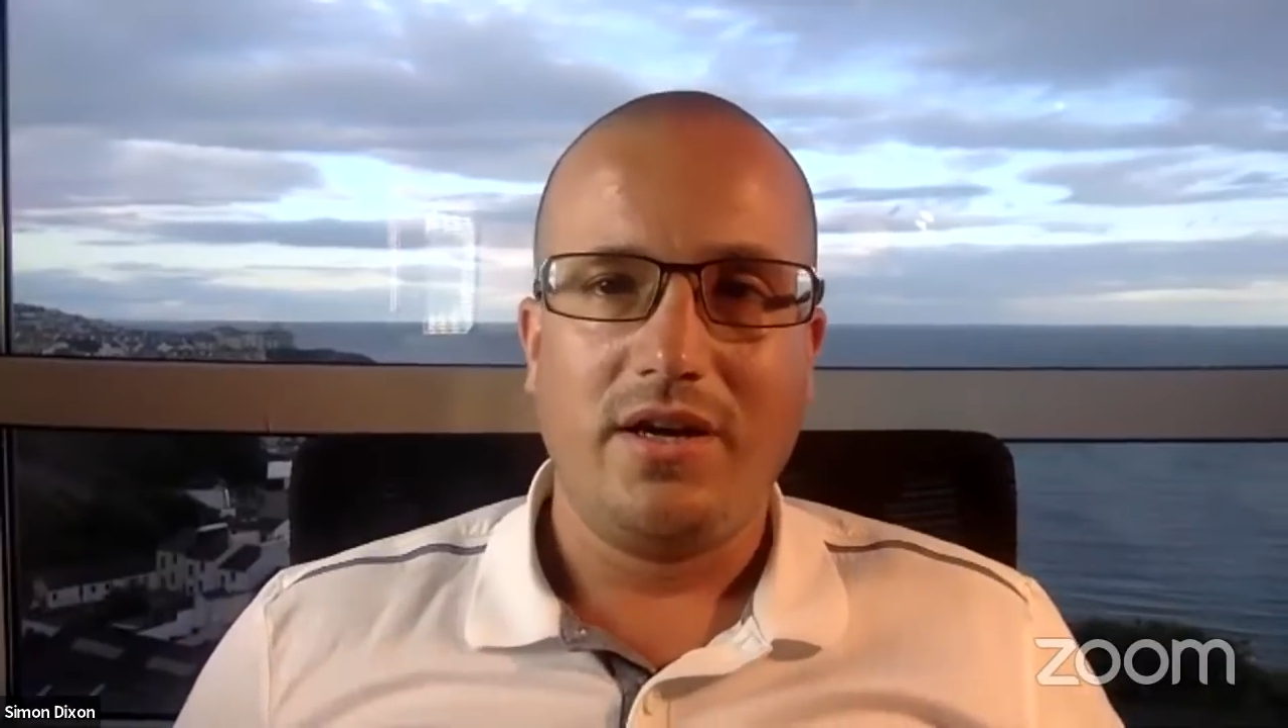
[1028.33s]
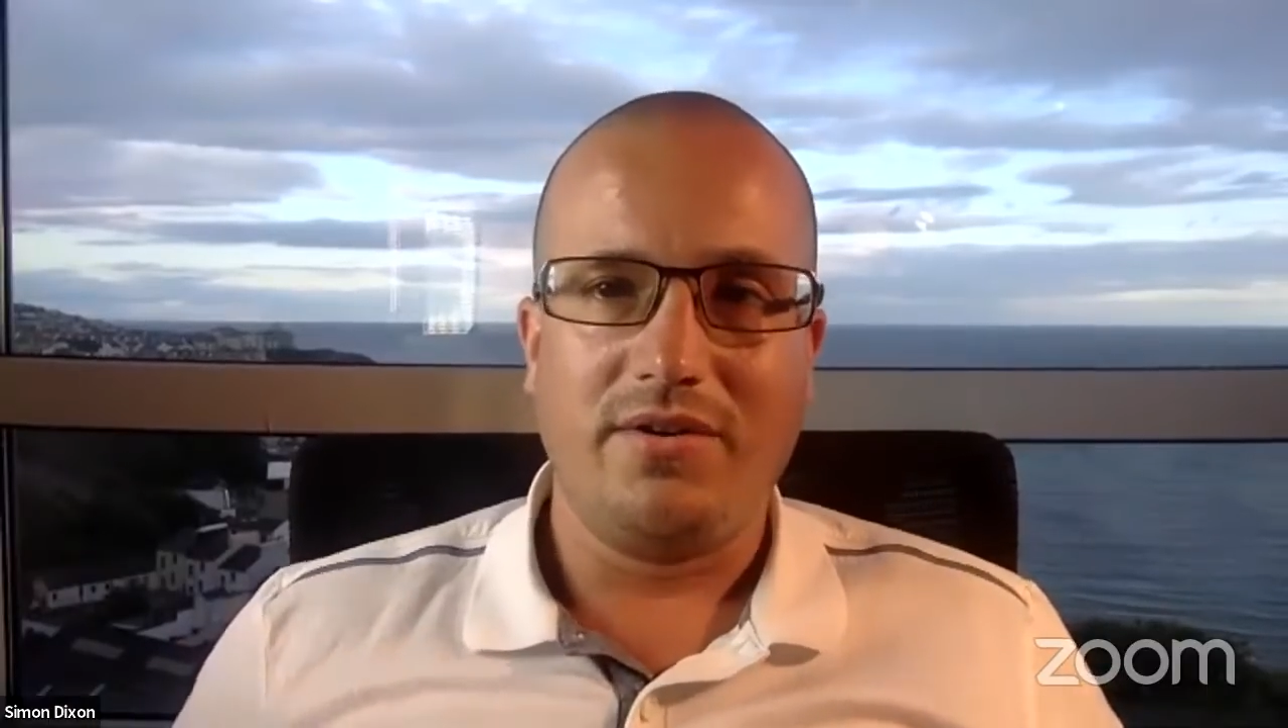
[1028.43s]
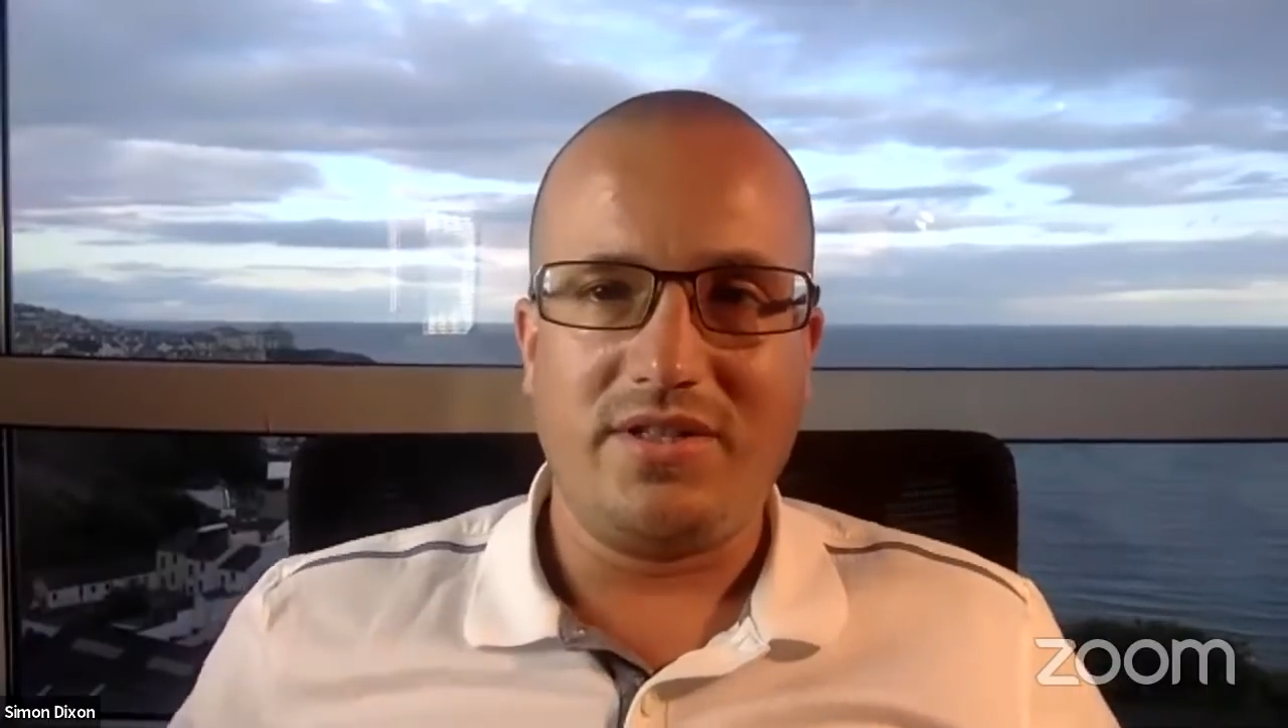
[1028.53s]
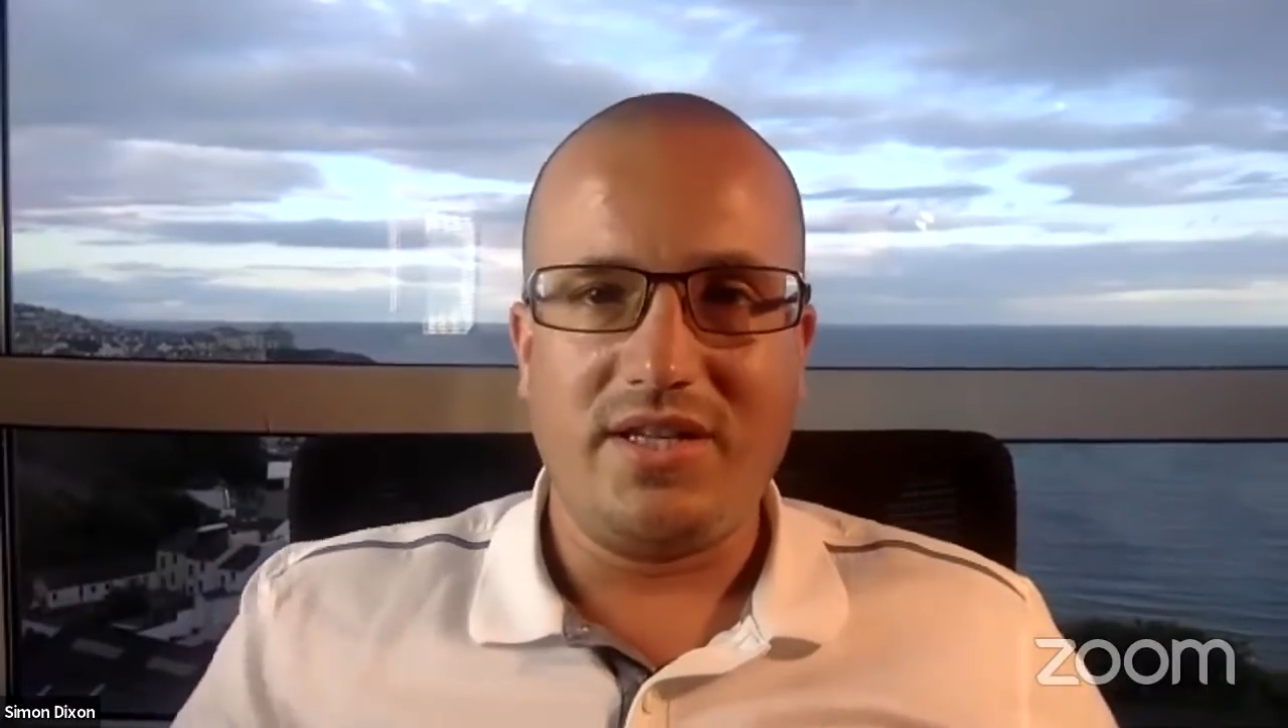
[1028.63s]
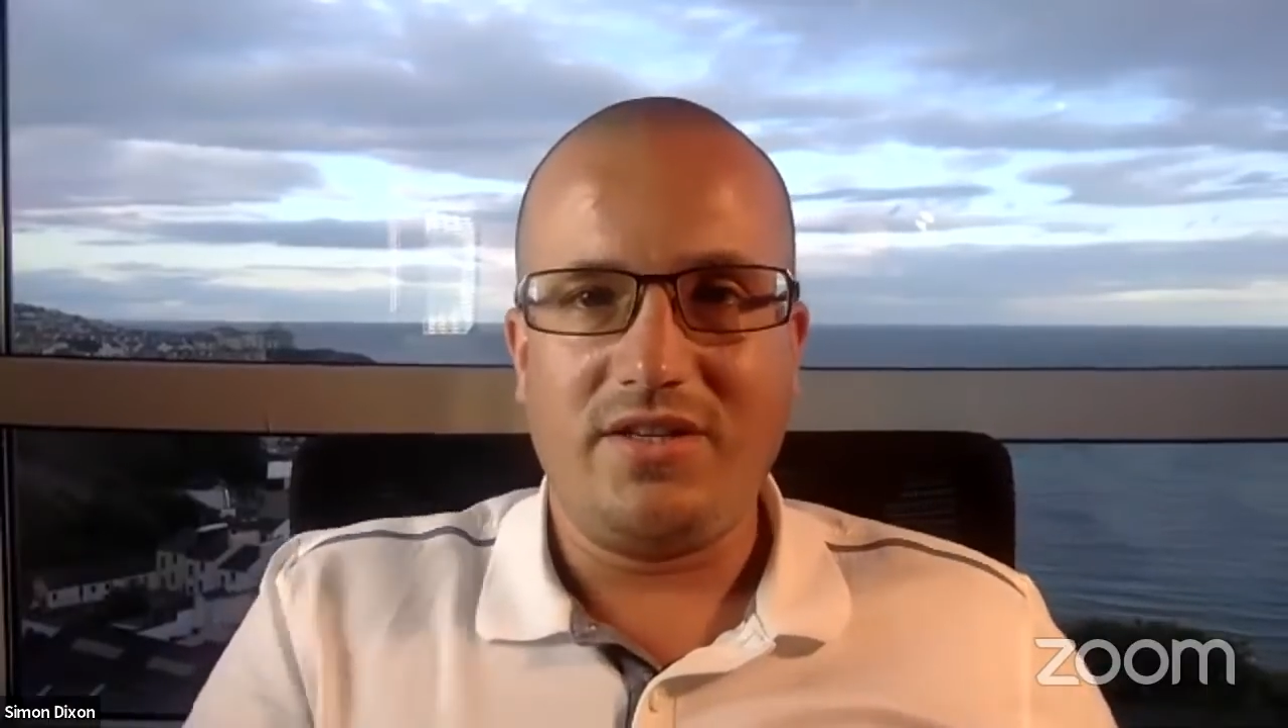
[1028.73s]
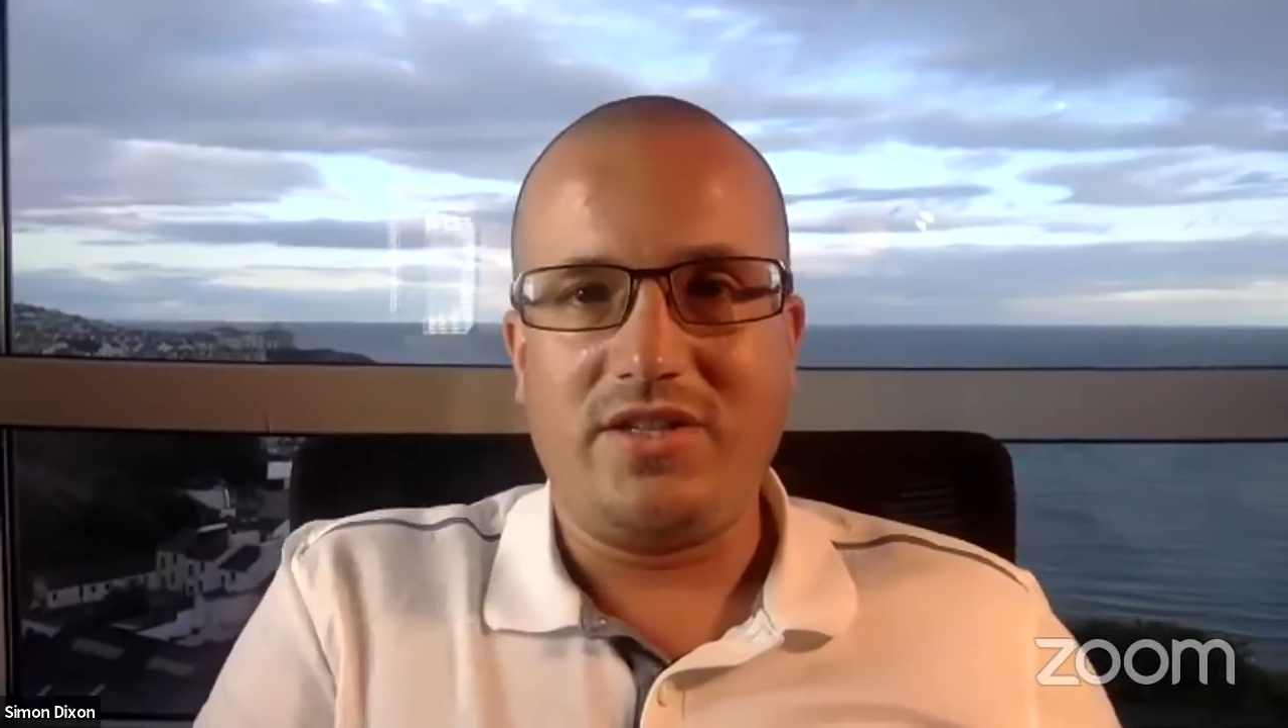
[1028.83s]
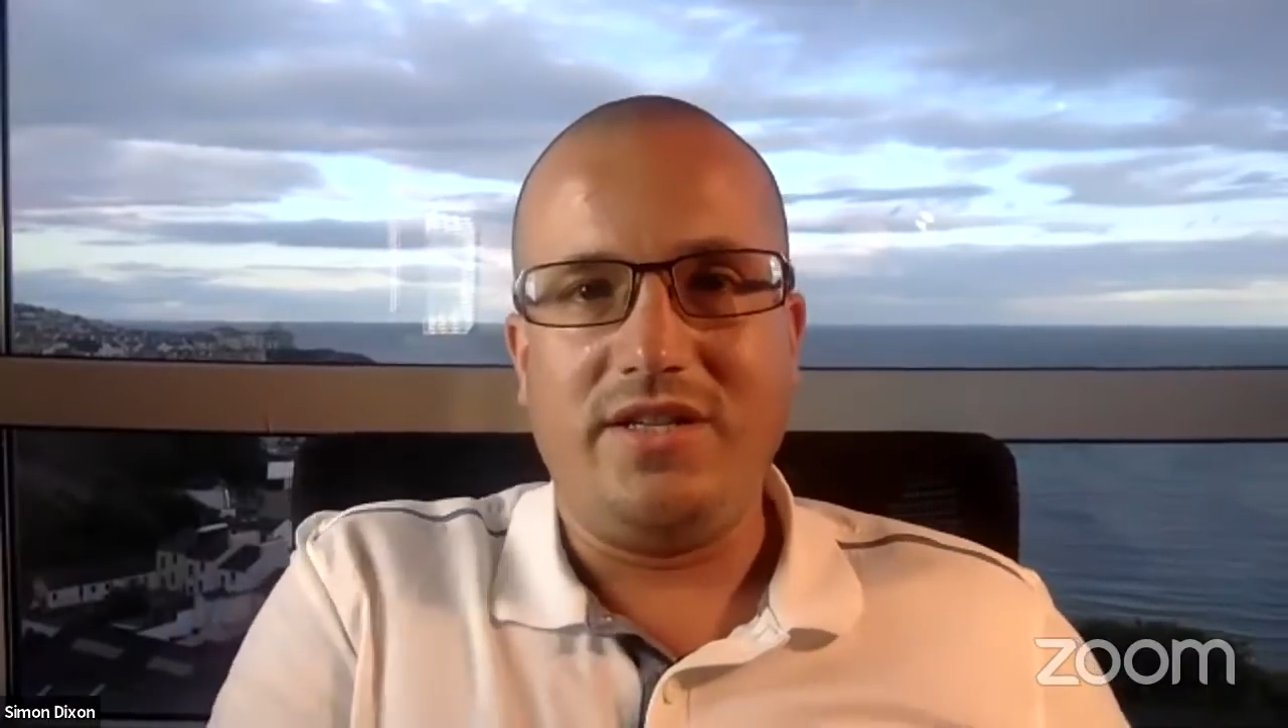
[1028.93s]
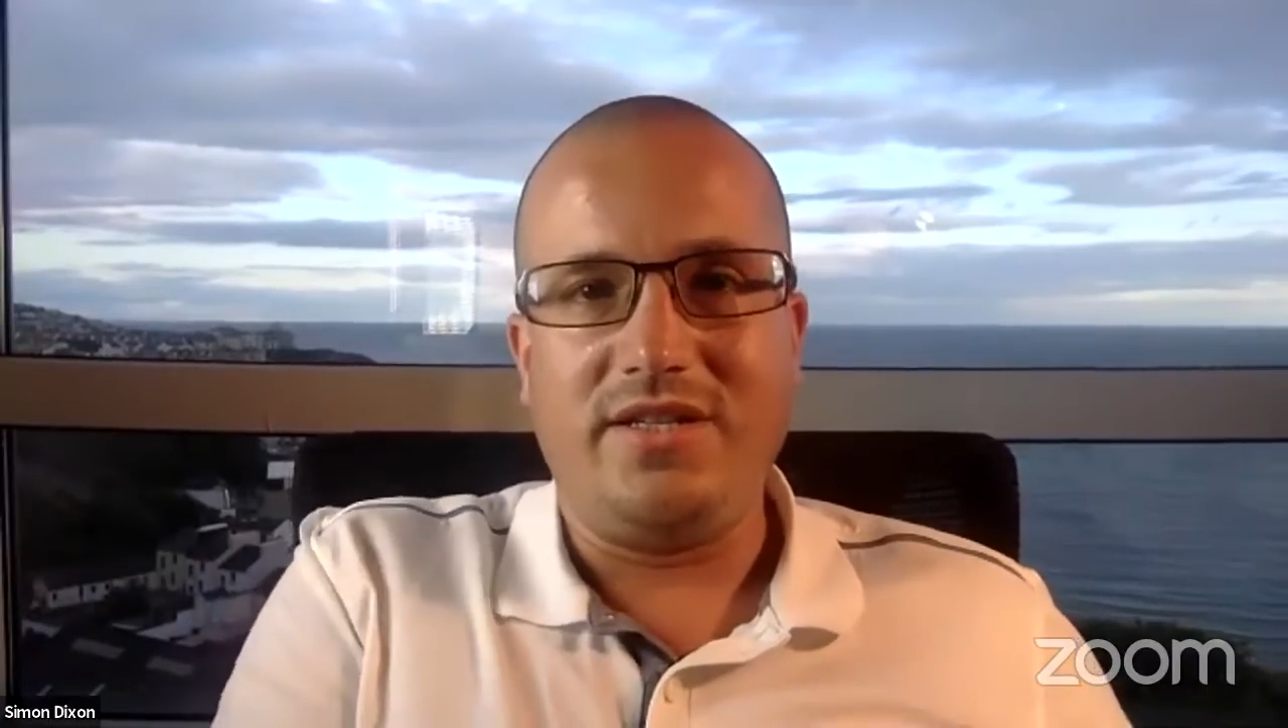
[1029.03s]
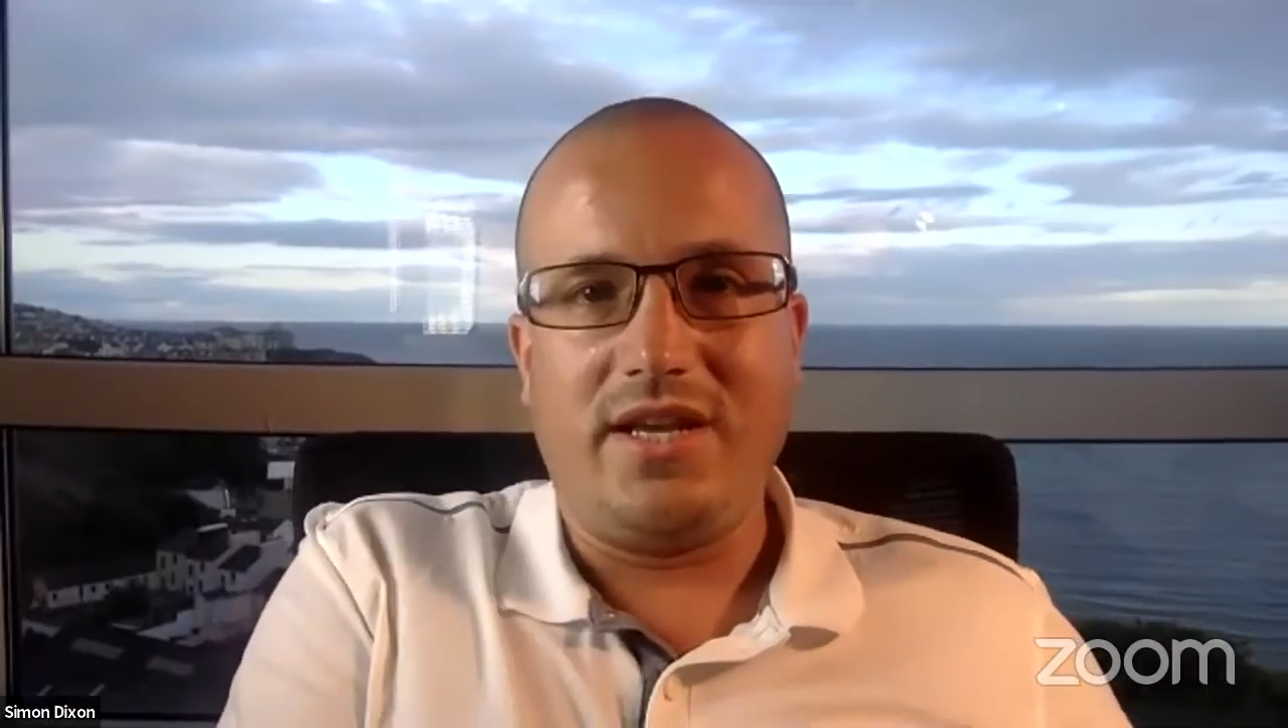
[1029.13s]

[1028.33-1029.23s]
are essentially